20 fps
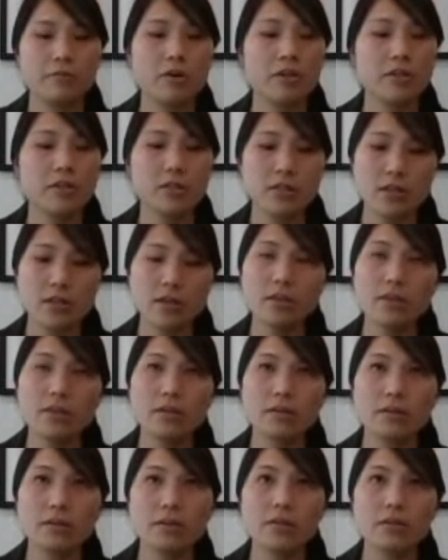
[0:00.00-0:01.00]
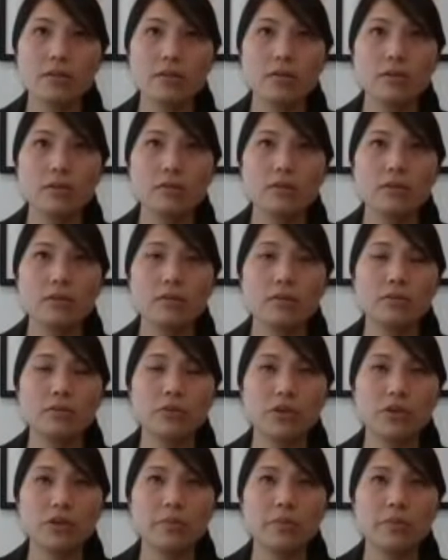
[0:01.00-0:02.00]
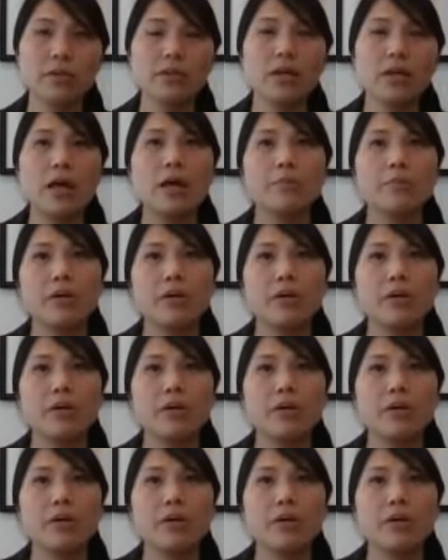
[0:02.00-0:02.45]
volunteer the document,